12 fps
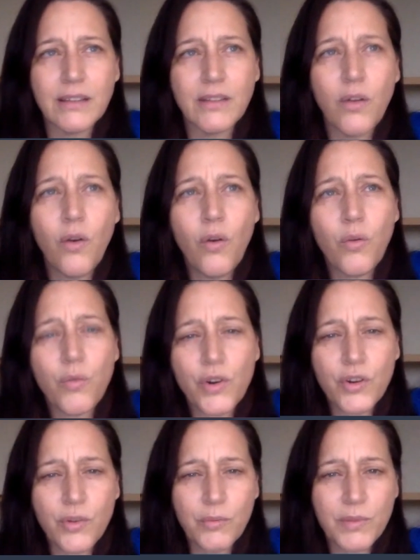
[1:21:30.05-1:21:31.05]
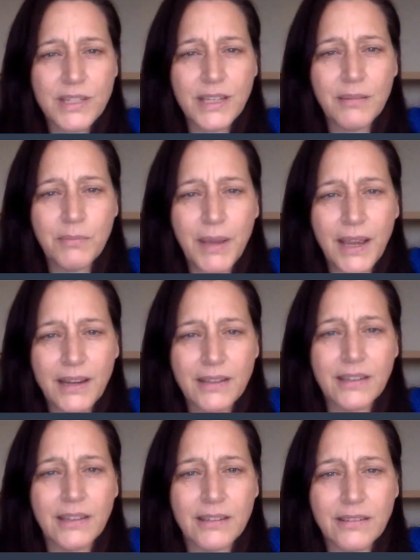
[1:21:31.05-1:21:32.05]
the whole room was
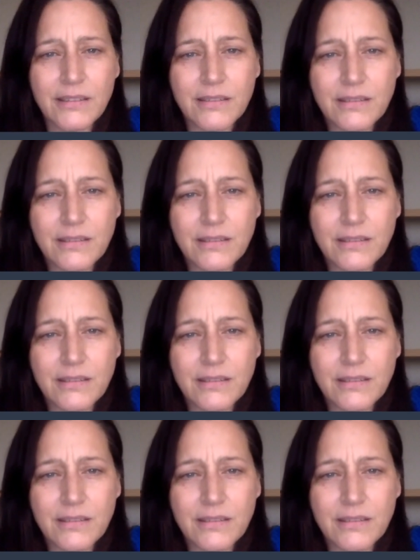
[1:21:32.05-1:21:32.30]
impacted.